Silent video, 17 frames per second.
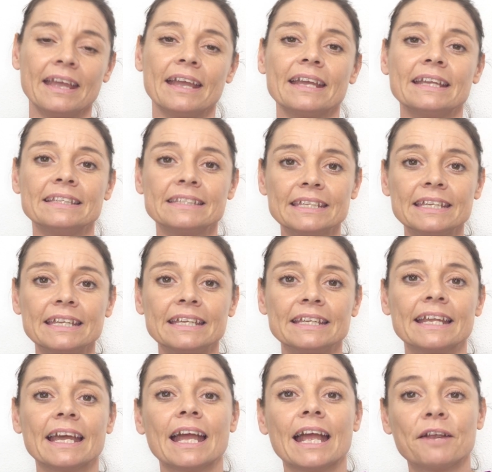
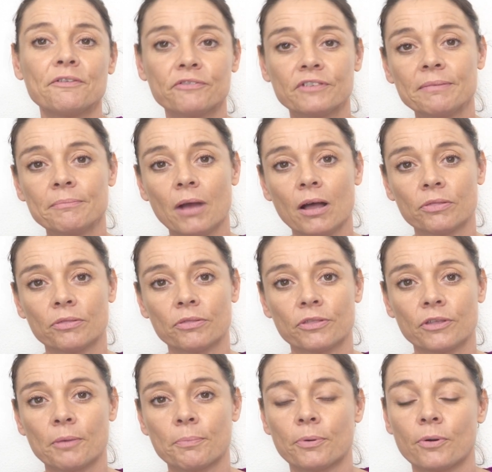Indeed, every
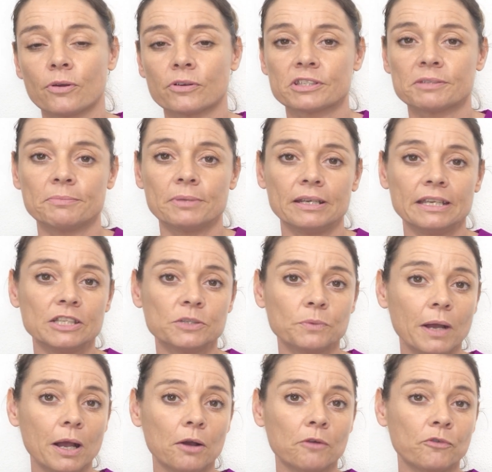month approximately
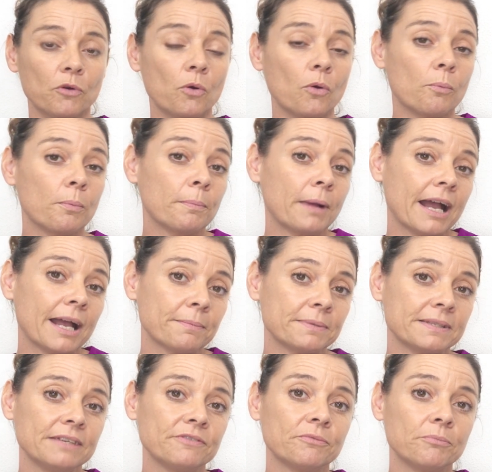12 or
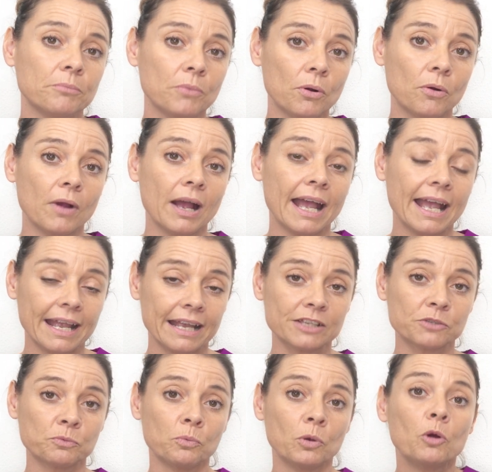perhaps even more
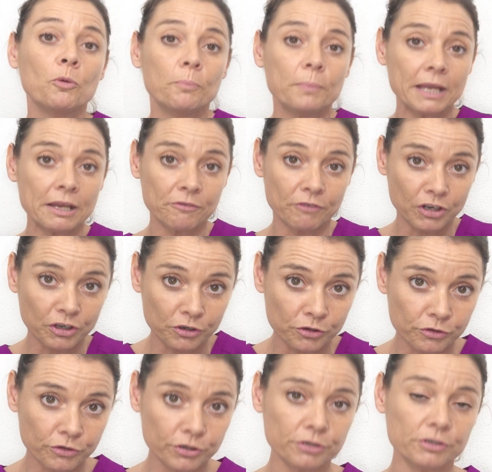eggs will be
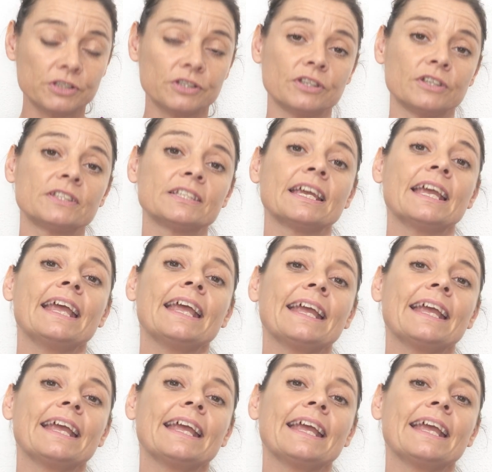recruited